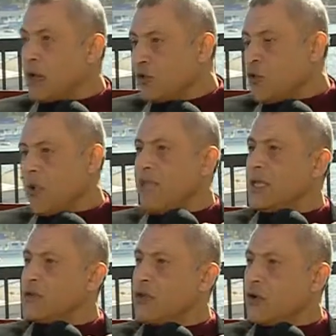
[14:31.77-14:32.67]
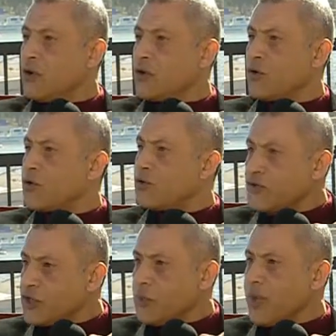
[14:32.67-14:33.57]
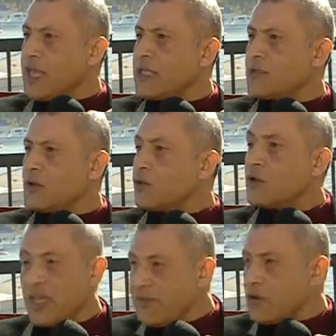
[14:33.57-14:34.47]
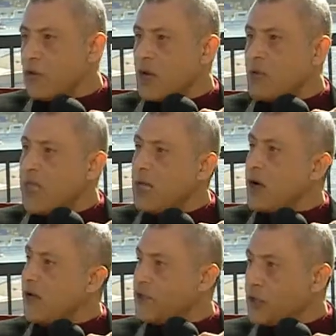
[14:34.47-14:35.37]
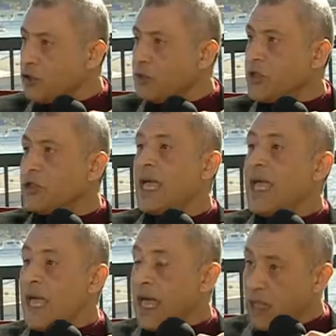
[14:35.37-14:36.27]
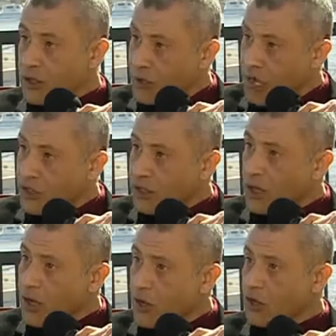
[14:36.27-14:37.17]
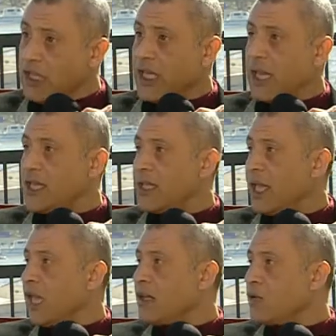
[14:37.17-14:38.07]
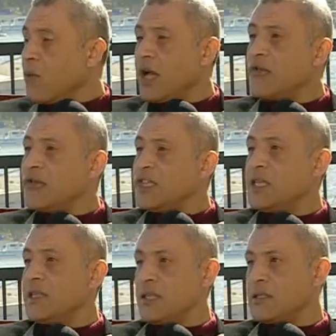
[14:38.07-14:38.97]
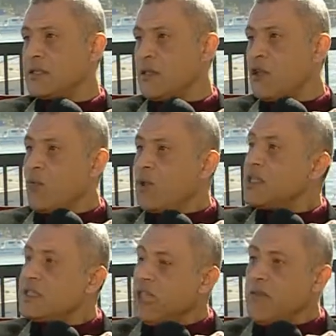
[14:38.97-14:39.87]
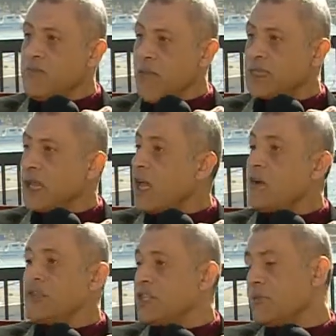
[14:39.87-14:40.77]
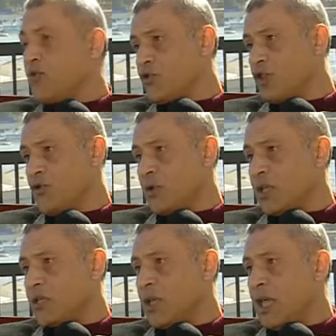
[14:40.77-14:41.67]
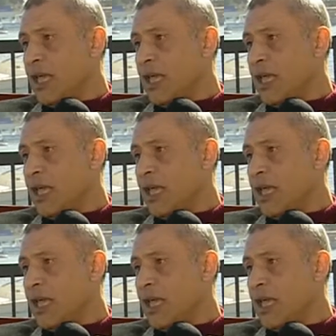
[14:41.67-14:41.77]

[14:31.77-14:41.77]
2 weeks or 3 weeks or even 1 week of the tournament? You are holding it in one of the cities. What is the impact and how it's important to us?